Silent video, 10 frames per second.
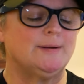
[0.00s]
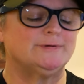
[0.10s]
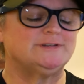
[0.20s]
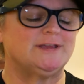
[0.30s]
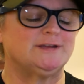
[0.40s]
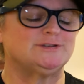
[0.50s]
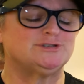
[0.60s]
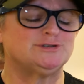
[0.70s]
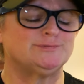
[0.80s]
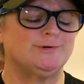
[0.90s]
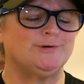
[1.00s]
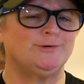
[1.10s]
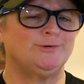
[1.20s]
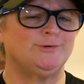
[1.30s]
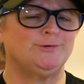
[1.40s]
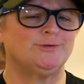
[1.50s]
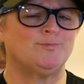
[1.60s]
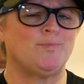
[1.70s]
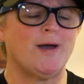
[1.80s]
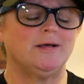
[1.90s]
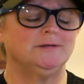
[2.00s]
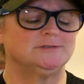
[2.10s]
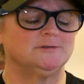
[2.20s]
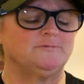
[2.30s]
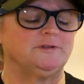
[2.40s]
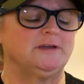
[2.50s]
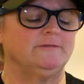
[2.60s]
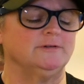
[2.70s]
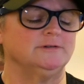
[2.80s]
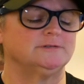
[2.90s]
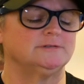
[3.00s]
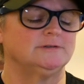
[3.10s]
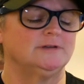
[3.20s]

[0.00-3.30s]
presenting a smooth balance of flavors.